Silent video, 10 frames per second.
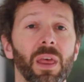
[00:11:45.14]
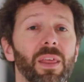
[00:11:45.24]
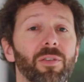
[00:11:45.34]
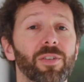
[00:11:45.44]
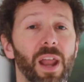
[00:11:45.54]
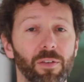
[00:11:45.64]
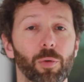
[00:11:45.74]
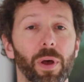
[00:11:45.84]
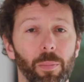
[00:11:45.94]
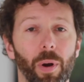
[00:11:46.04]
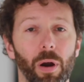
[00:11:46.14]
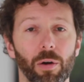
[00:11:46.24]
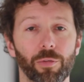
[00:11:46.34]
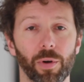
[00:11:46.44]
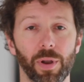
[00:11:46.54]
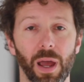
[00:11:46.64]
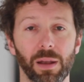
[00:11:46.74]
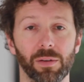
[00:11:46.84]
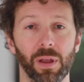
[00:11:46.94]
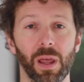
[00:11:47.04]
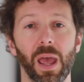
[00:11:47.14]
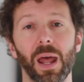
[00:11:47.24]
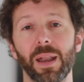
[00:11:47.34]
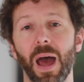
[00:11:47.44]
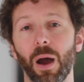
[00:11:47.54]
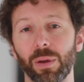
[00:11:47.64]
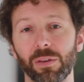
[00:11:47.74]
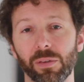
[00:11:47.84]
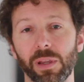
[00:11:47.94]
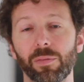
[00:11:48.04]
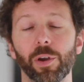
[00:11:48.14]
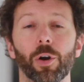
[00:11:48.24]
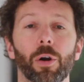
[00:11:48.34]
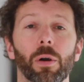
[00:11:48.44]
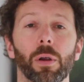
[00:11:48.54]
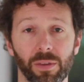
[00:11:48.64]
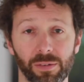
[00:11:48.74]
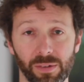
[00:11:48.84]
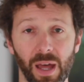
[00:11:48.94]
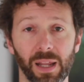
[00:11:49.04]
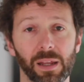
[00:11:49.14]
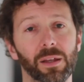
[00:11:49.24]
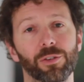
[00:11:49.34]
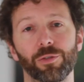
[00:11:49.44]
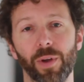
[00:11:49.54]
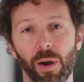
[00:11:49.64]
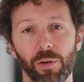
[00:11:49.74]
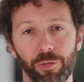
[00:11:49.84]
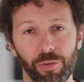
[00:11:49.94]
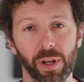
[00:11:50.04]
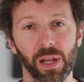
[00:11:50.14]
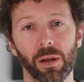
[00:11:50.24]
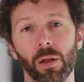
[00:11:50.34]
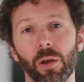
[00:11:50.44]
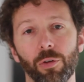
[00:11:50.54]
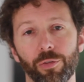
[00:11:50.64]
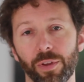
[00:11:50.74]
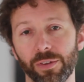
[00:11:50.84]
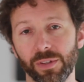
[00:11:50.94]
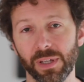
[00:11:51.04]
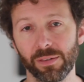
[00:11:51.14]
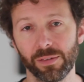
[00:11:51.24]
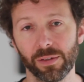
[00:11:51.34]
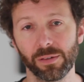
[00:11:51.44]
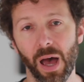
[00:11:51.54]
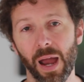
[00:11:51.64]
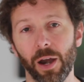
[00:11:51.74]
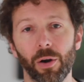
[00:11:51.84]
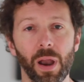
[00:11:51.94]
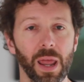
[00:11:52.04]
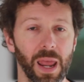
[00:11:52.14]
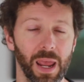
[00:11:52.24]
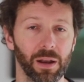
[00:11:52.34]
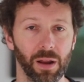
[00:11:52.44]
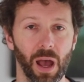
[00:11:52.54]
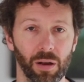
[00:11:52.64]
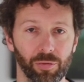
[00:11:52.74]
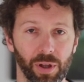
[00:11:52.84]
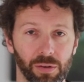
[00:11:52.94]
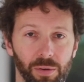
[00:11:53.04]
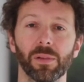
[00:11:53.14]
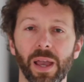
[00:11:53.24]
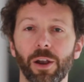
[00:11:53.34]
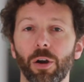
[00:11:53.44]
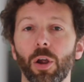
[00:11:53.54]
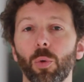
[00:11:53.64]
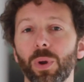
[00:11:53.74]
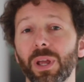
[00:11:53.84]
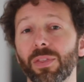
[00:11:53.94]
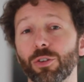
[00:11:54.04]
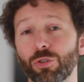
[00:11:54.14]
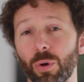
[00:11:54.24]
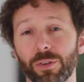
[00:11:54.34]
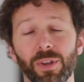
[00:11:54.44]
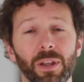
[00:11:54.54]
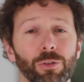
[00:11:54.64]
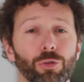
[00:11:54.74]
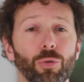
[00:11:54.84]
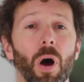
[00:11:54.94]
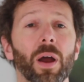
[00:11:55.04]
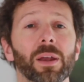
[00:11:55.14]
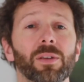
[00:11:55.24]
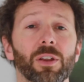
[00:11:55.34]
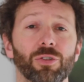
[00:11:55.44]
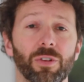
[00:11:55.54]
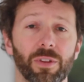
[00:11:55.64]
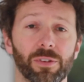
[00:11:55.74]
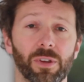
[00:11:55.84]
They've never been apart for a night, and now he's leaving her. The setting is very fitting for the scene's desire and conflict. Later, we get this short sentence drawing attention to the